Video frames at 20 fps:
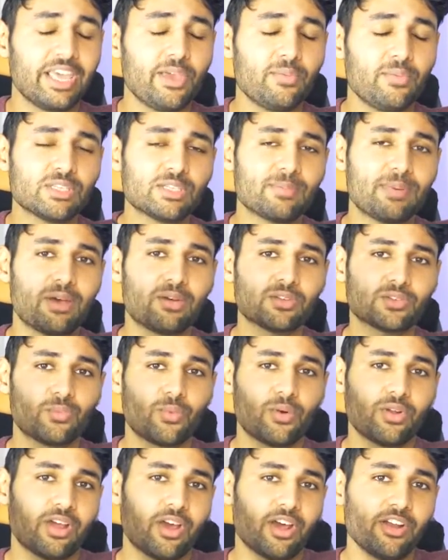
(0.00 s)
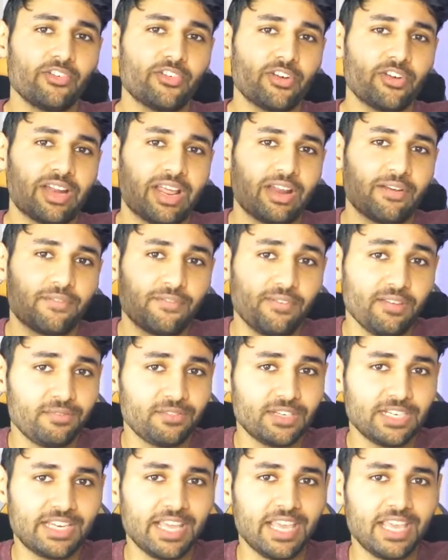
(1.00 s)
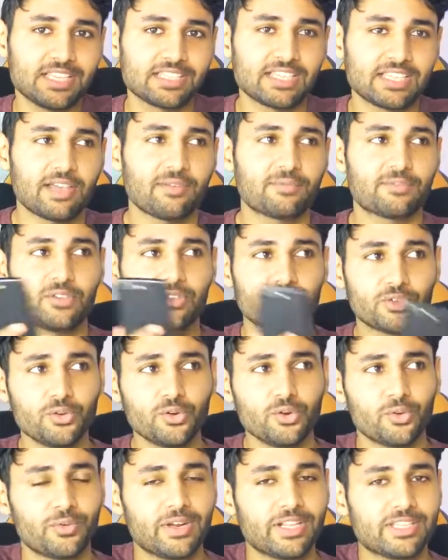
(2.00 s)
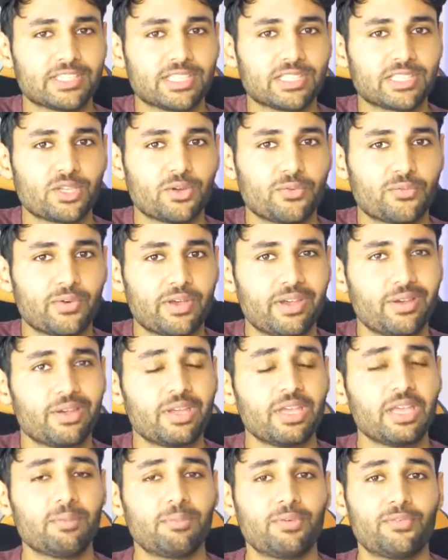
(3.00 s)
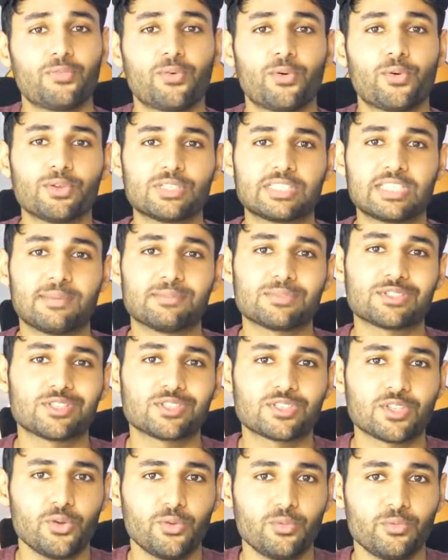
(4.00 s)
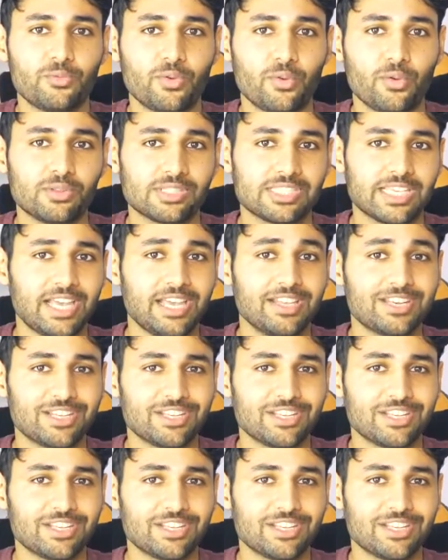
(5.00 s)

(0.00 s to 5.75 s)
it was about 150 days after Google released the software before Samsung's own phones had